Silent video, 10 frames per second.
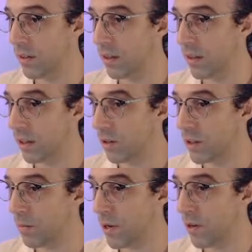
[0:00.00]
that goes
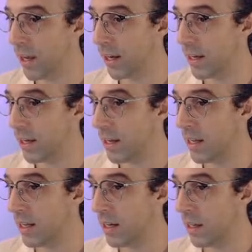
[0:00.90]
up here like a
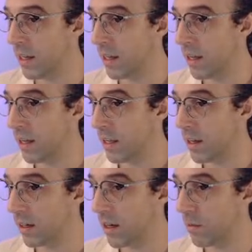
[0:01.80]
knee, and then
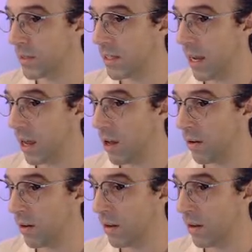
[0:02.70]
it comes down,